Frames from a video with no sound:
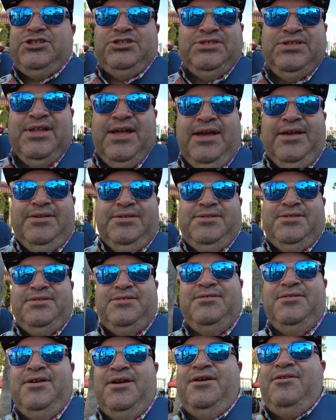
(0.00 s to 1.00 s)
just
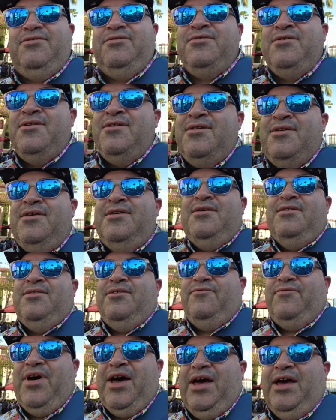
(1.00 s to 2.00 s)
nice, you know,
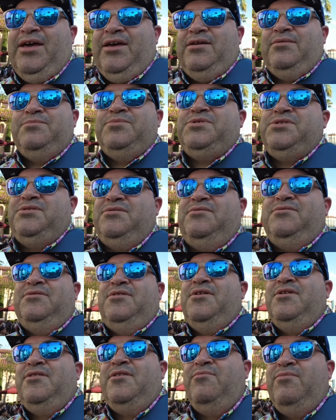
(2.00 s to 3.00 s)
the vibes
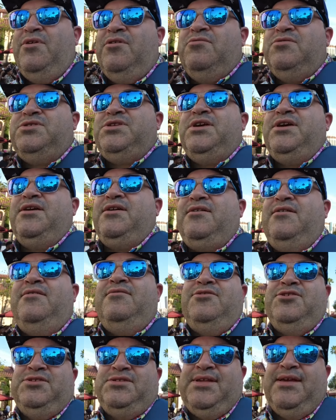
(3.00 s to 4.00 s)
and the music
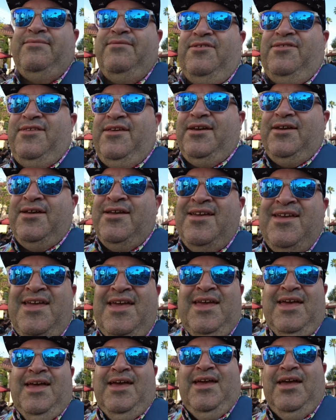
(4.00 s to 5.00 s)
and just everything.
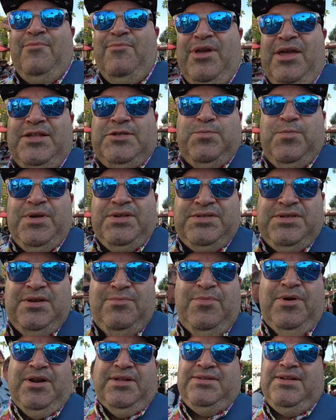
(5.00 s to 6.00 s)
I mean, it's busy,
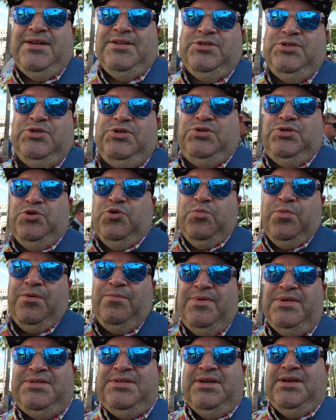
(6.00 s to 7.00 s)
but it's not super
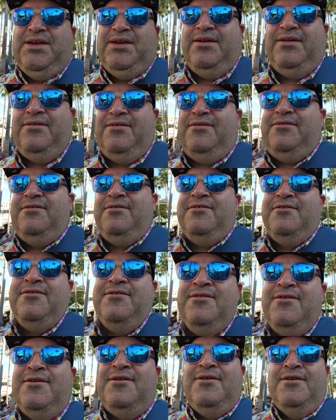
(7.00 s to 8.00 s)
busy here.
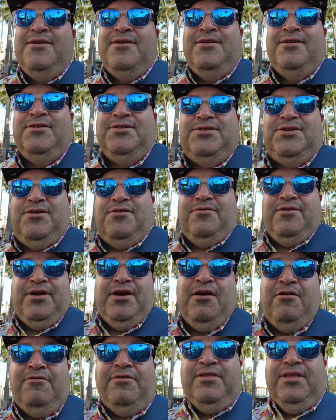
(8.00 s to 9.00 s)
So, and
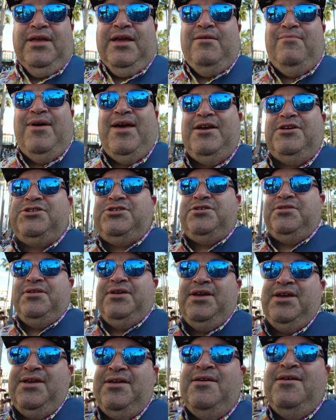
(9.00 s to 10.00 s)
currently, I'm
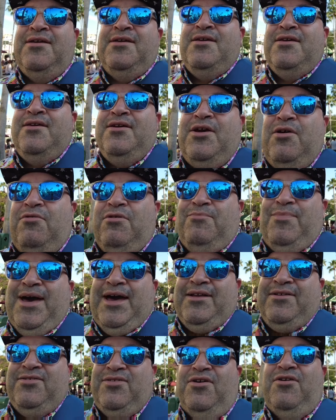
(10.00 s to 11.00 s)
actually going
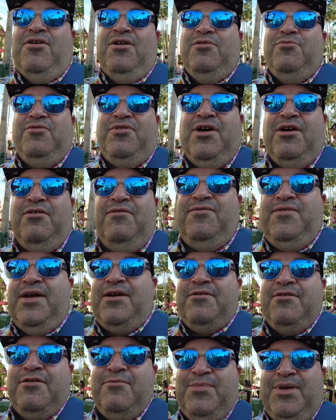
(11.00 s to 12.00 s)
back to the Hollywood Tower of
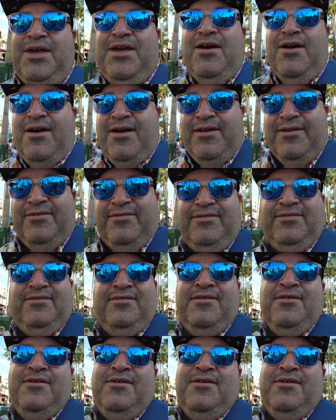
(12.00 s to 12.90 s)
Terror because